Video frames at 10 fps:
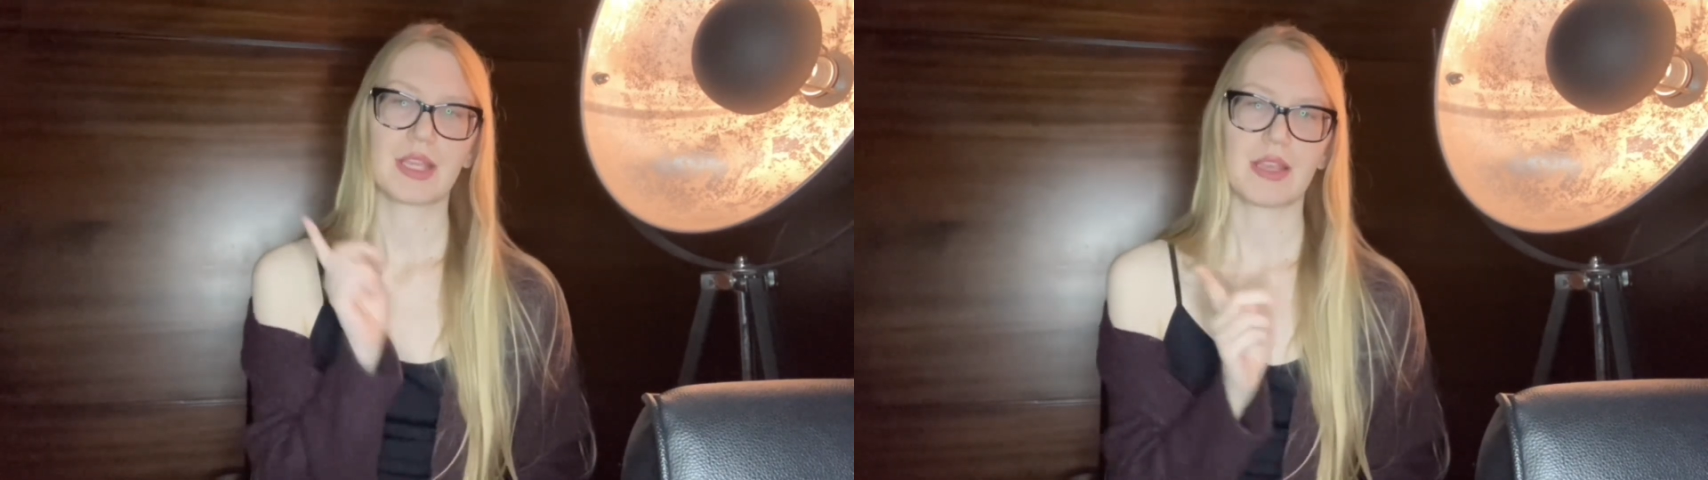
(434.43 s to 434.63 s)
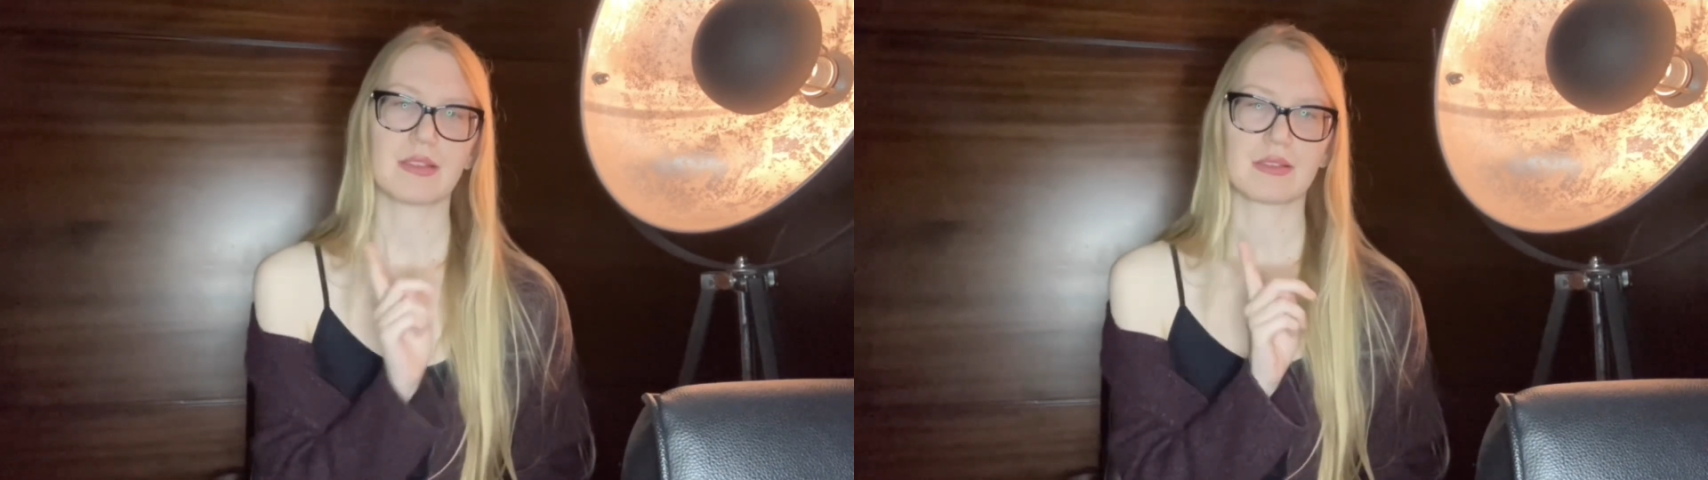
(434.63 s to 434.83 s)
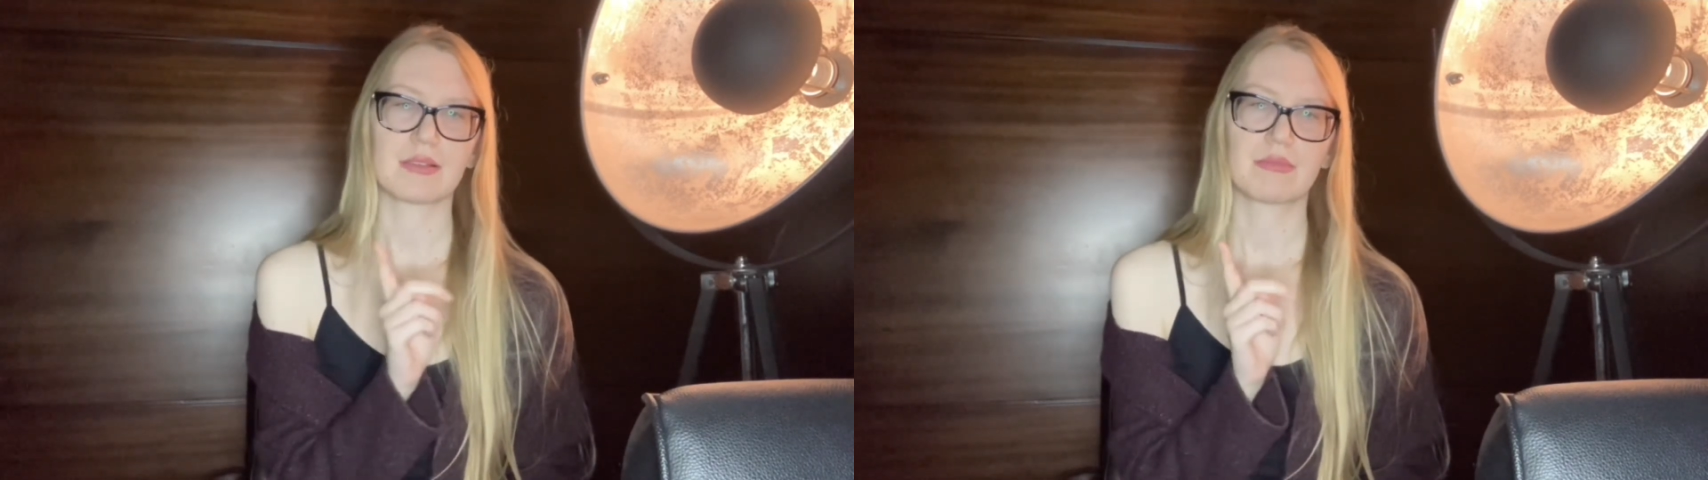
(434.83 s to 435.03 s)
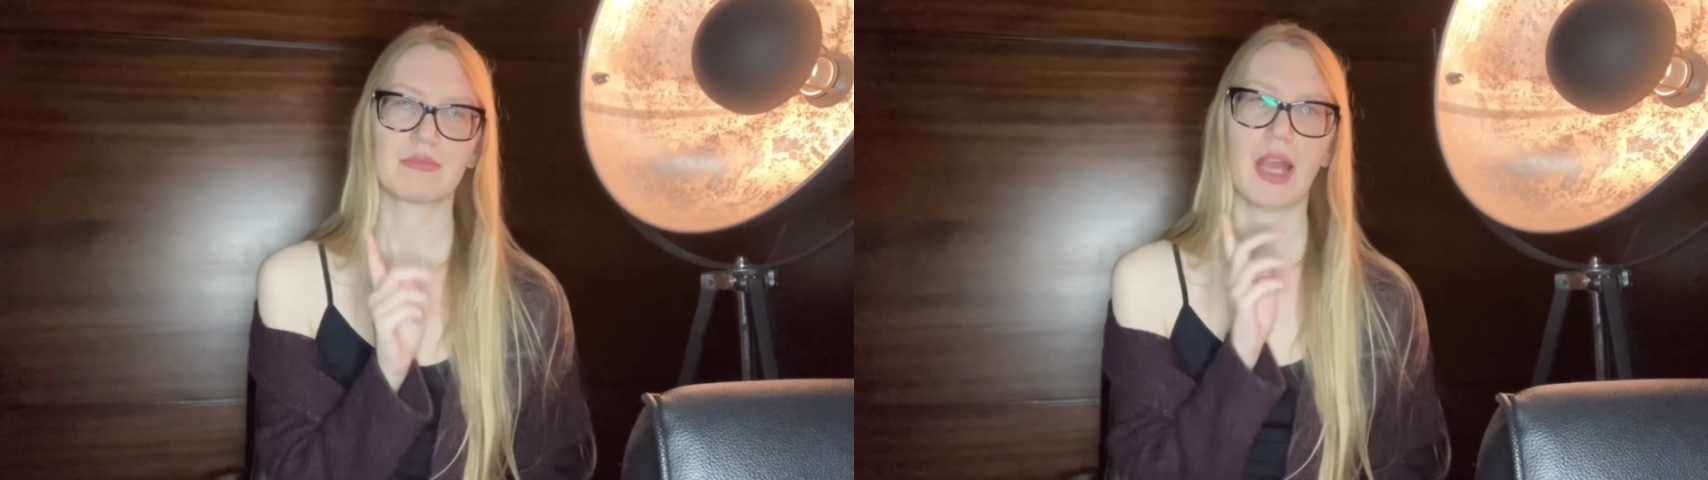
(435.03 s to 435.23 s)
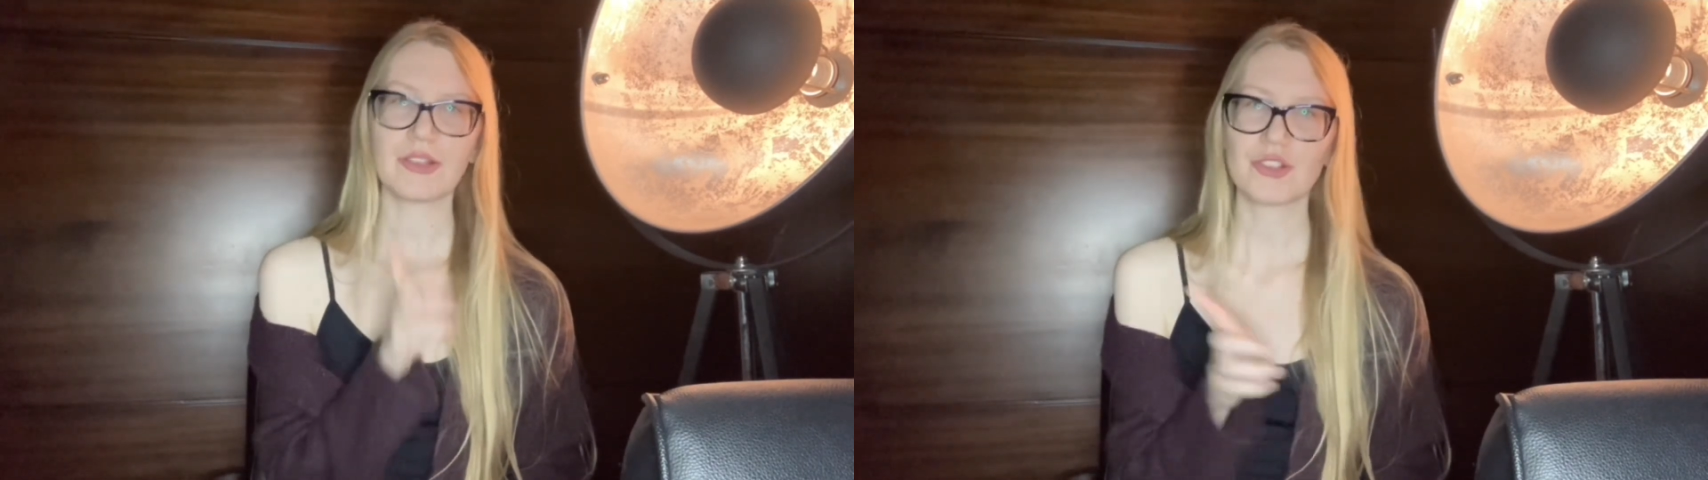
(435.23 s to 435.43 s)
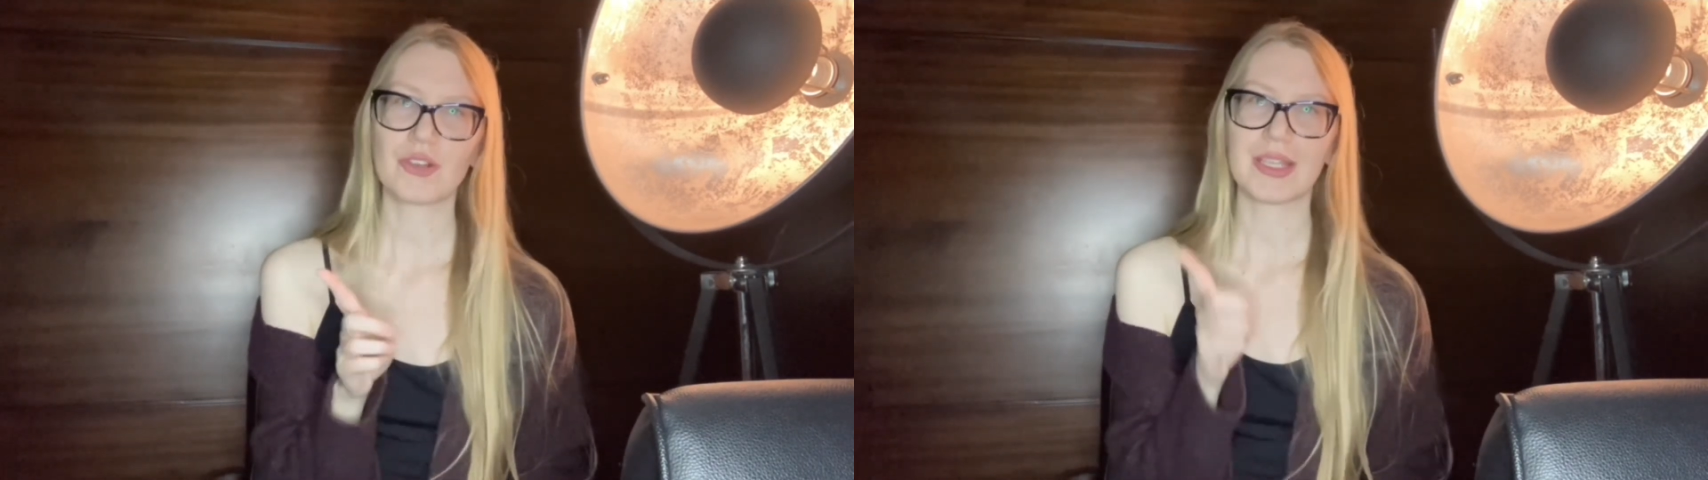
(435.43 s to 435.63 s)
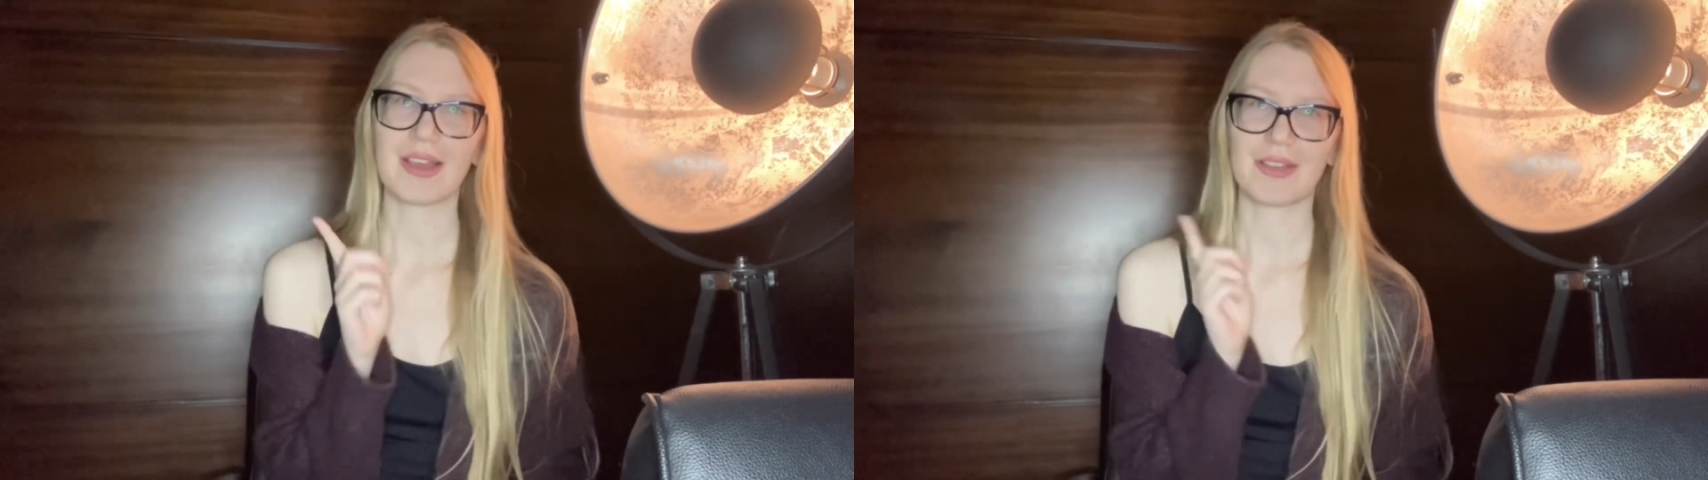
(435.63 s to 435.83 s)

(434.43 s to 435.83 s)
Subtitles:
is actually,